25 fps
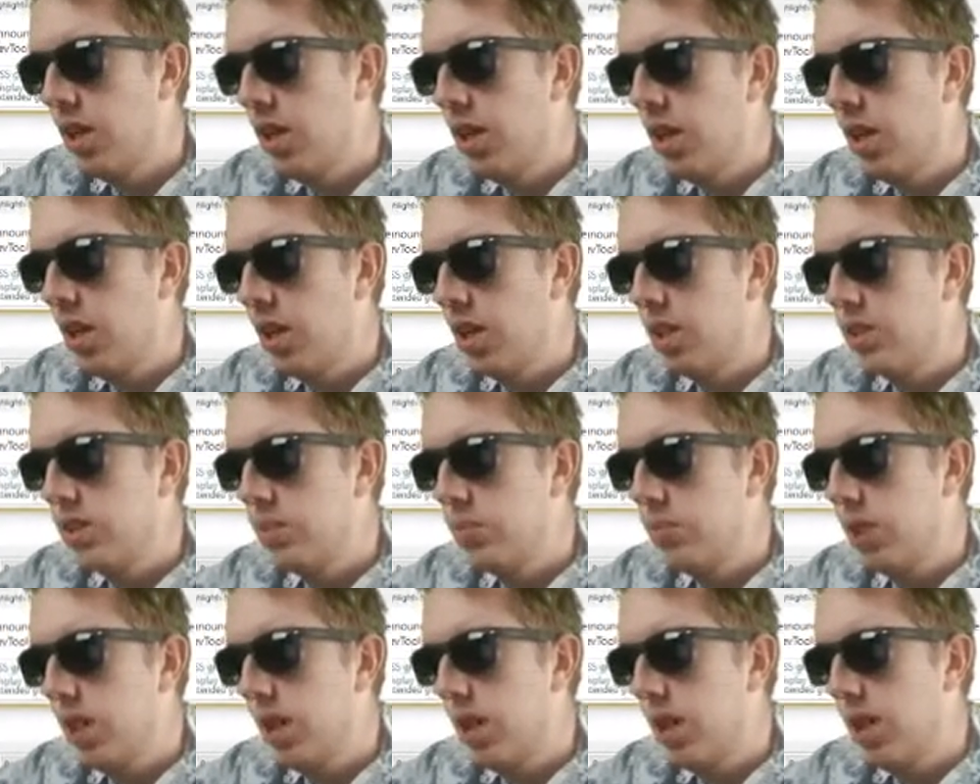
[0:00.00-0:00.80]
Alright, so
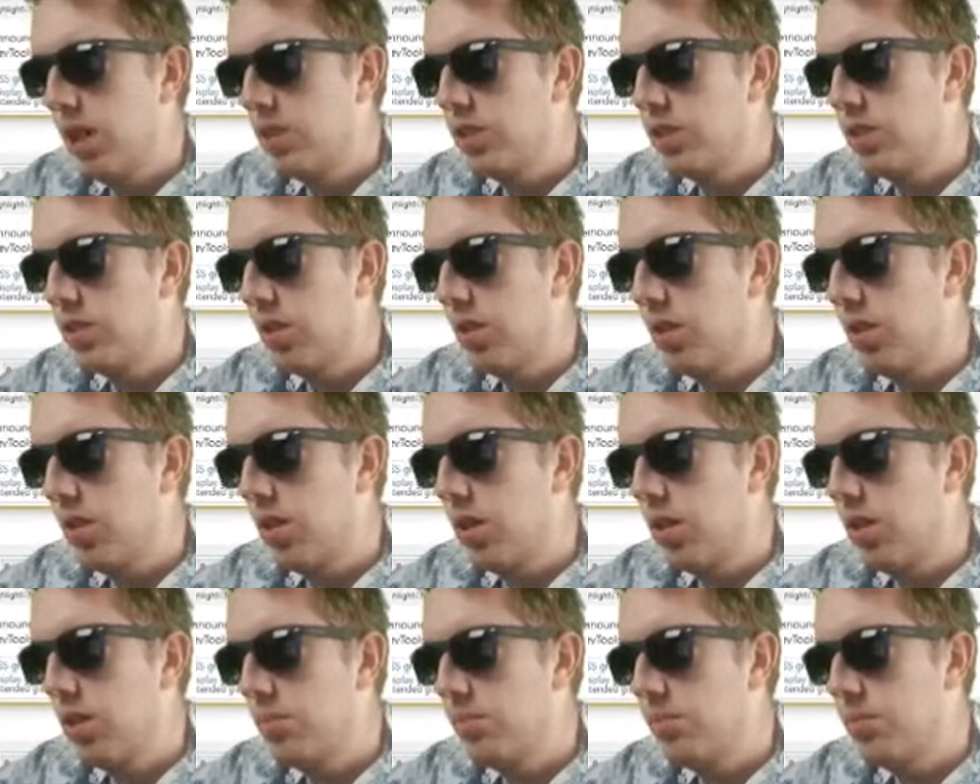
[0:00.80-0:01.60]
we got a
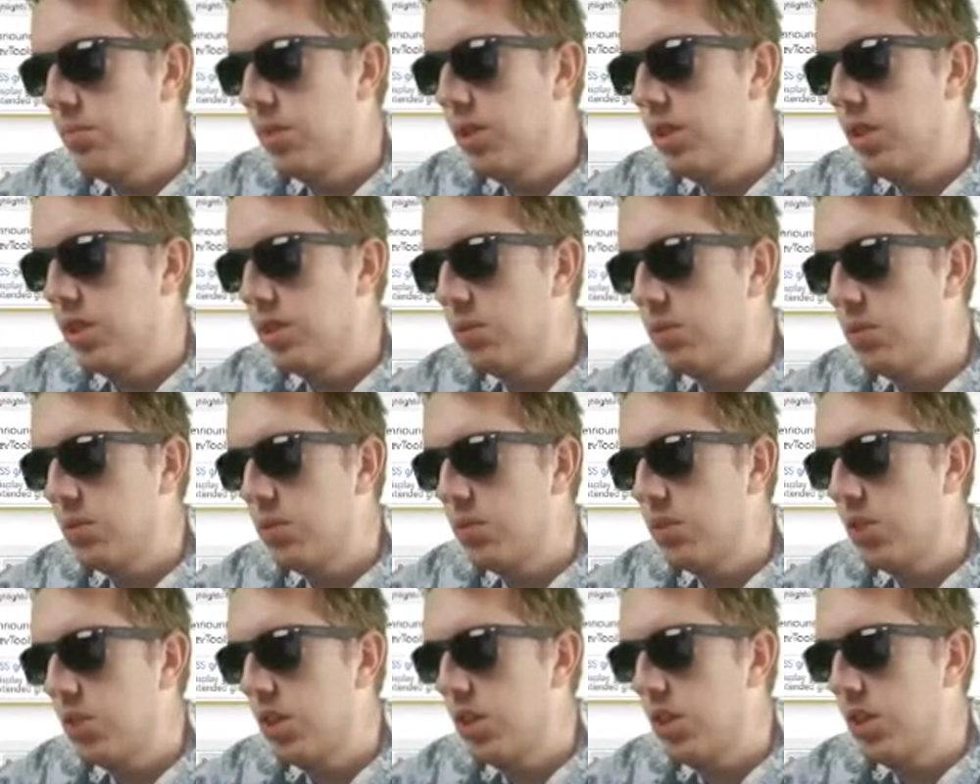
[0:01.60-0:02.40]
star. This
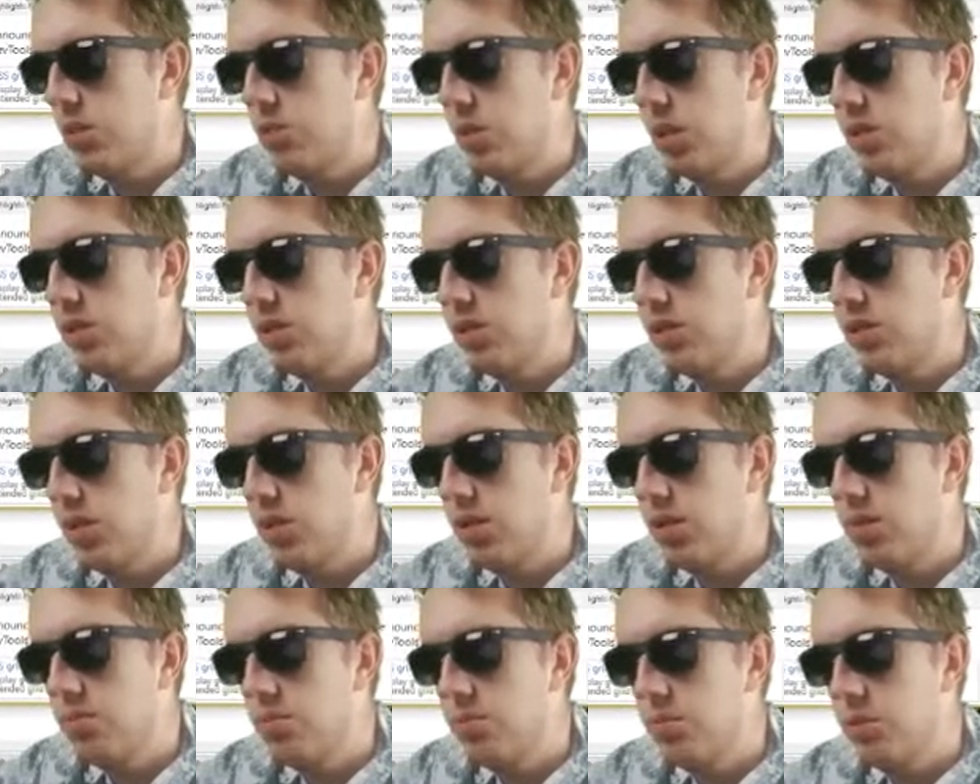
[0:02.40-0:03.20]
one's a red
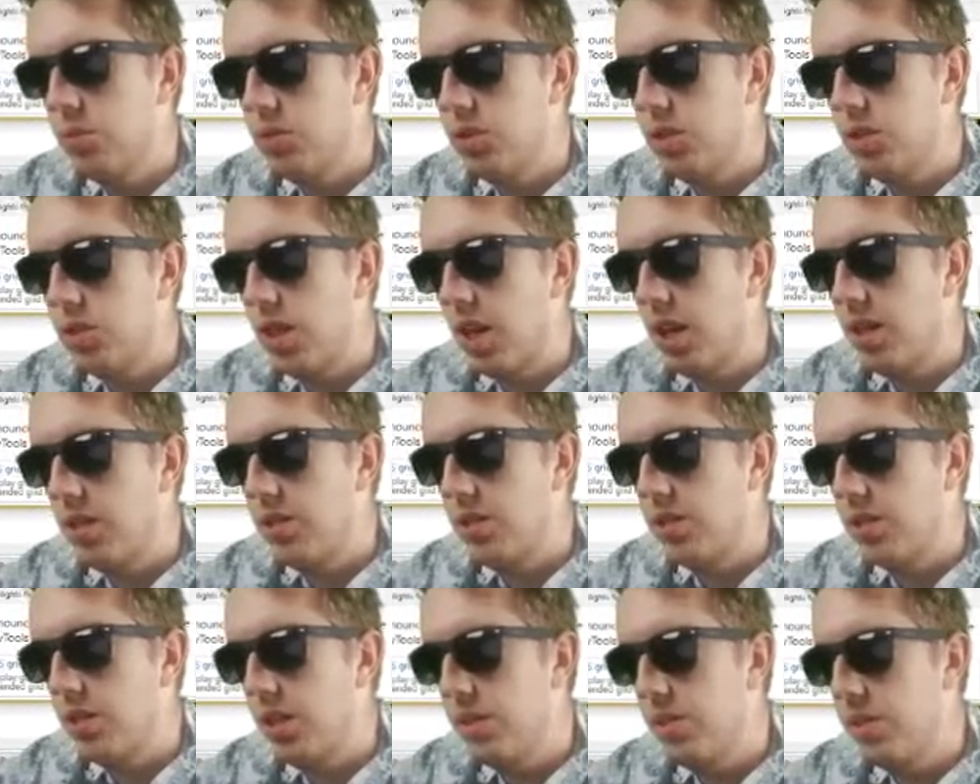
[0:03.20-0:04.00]
star, so it's a
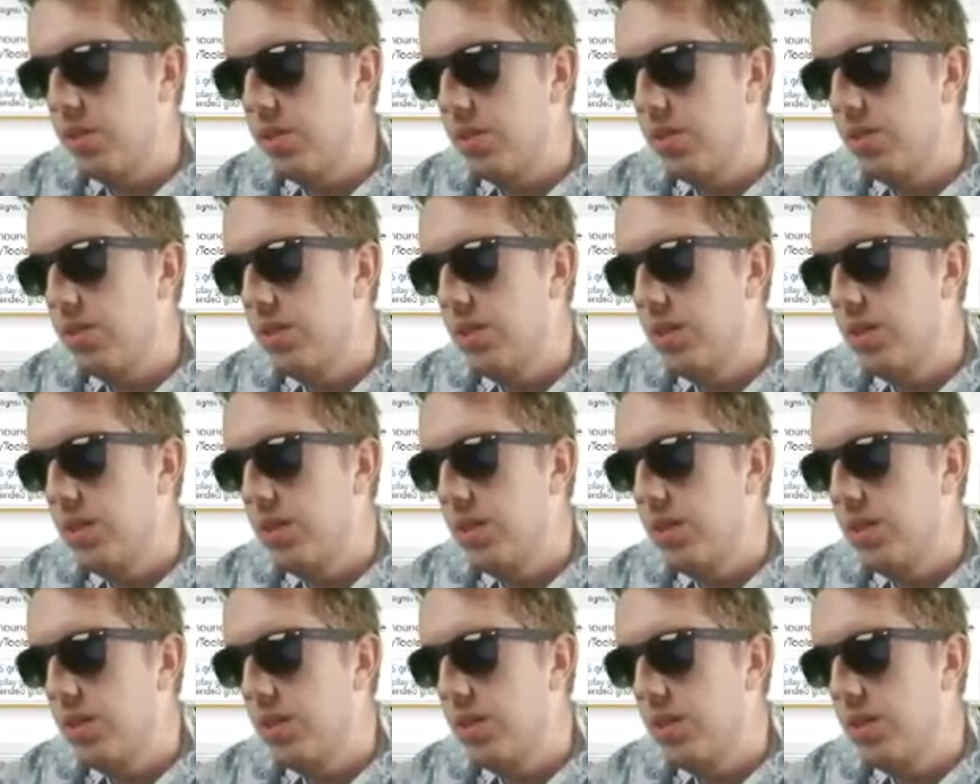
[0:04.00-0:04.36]
challenge level.